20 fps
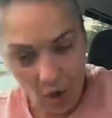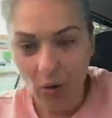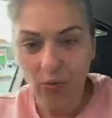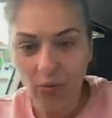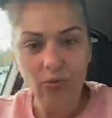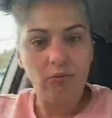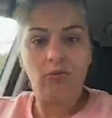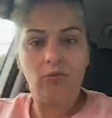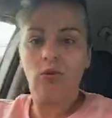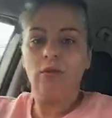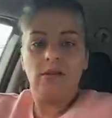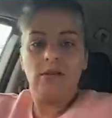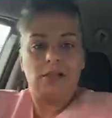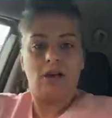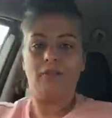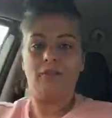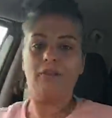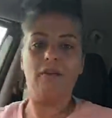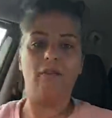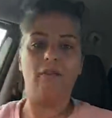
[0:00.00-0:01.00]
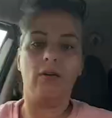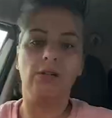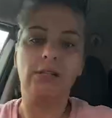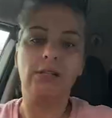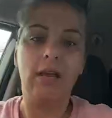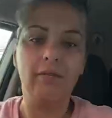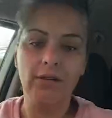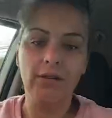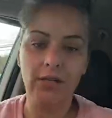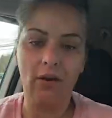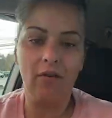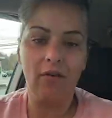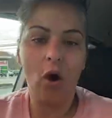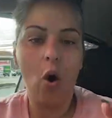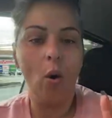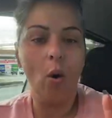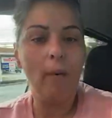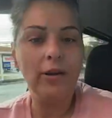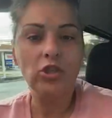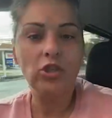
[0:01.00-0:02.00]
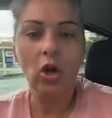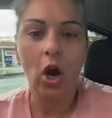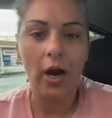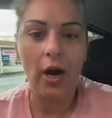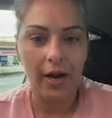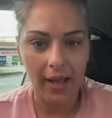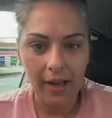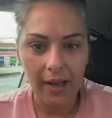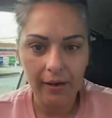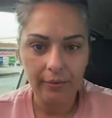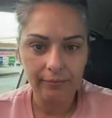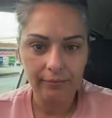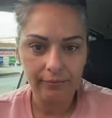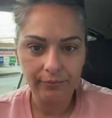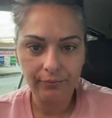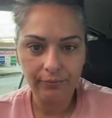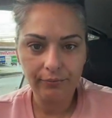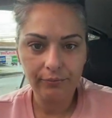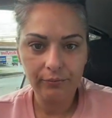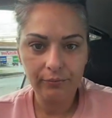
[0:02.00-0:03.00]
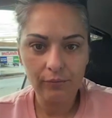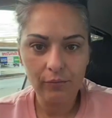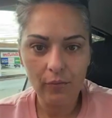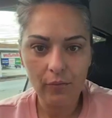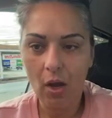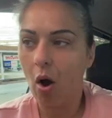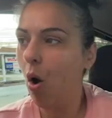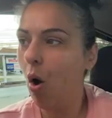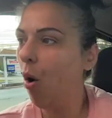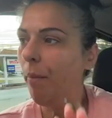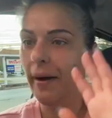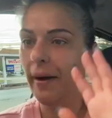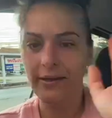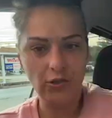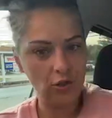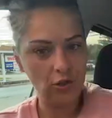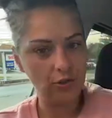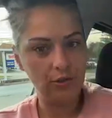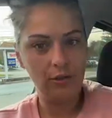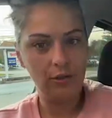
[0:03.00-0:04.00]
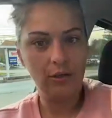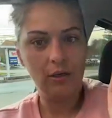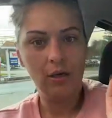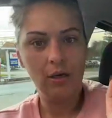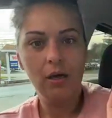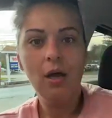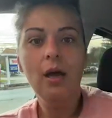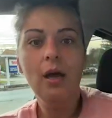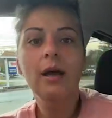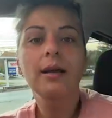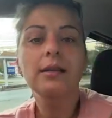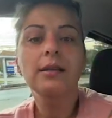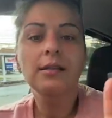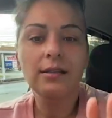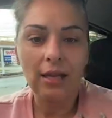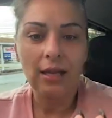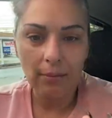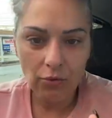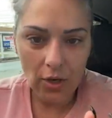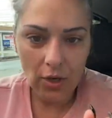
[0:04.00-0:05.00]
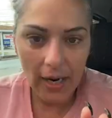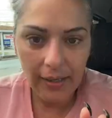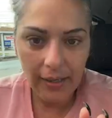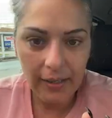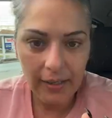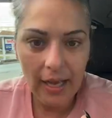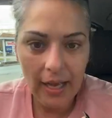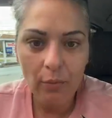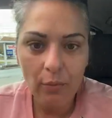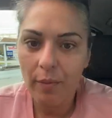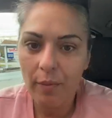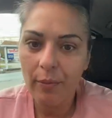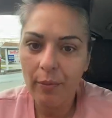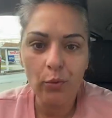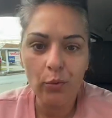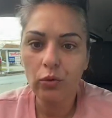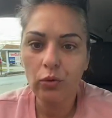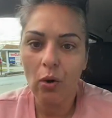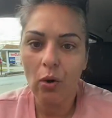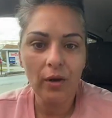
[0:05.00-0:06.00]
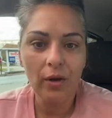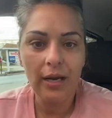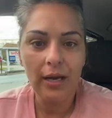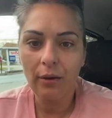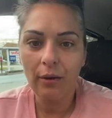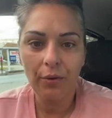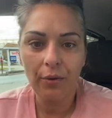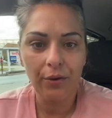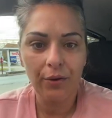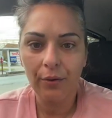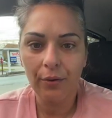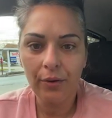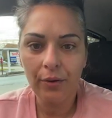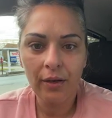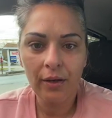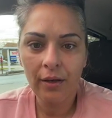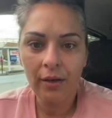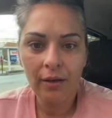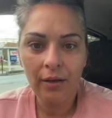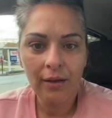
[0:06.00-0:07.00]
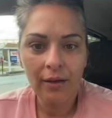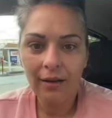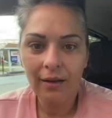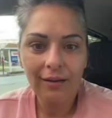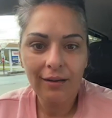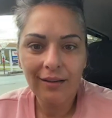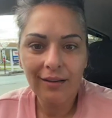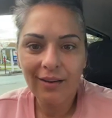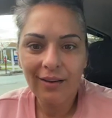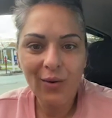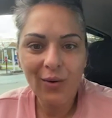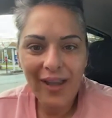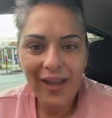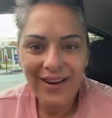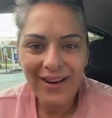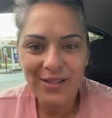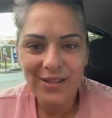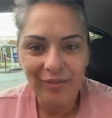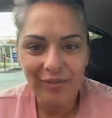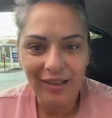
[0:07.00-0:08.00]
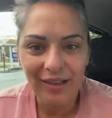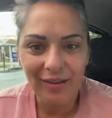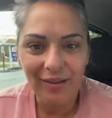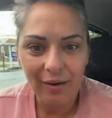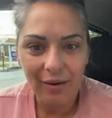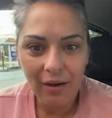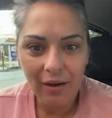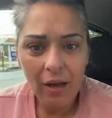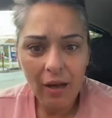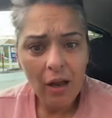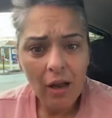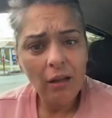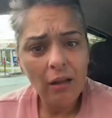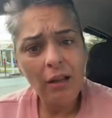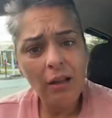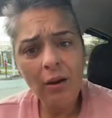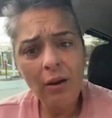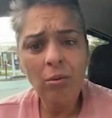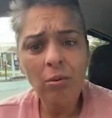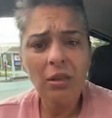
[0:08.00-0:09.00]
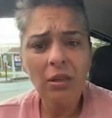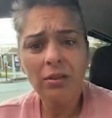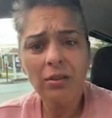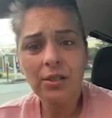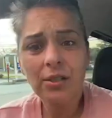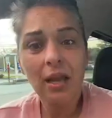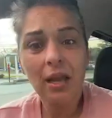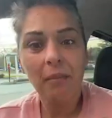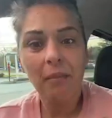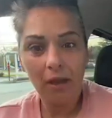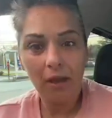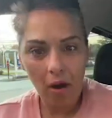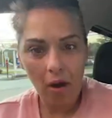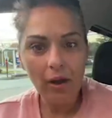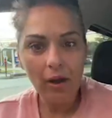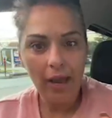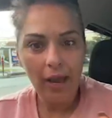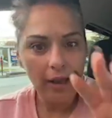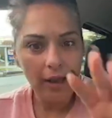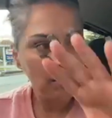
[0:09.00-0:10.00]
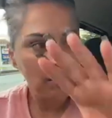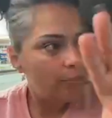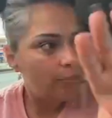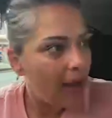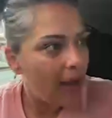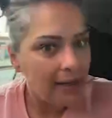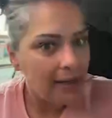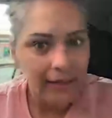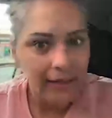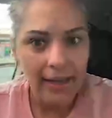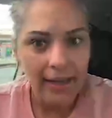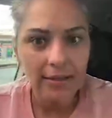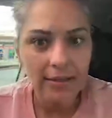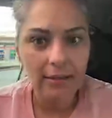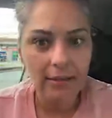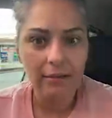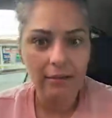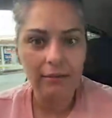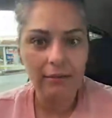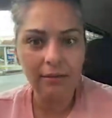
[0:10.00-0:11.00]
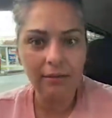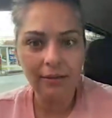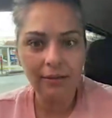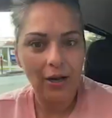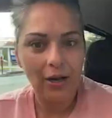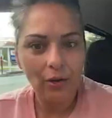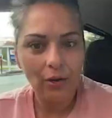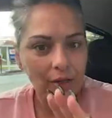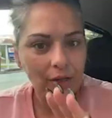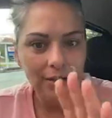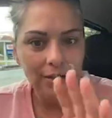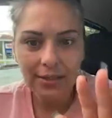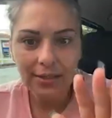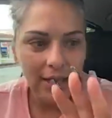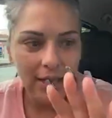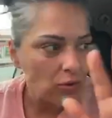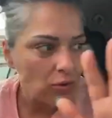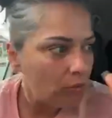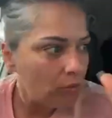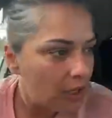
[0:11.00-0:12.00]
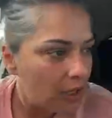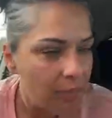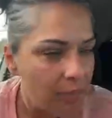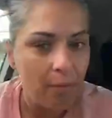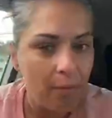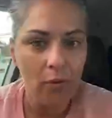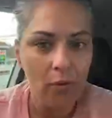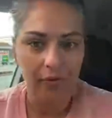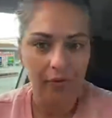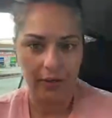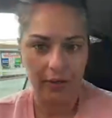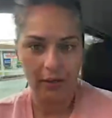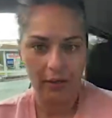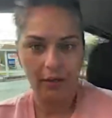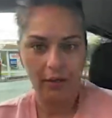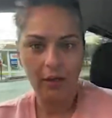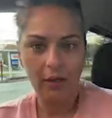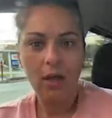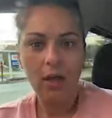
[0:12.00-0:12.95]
don't, do yourself a favor, save yourself a whole bunch of heartache, a whole bunch. Stop trying to connect with people who don't connect with you. Who cares if they don't? They don't understand me. Okay, bye, next. They don't understand you, keep it moving.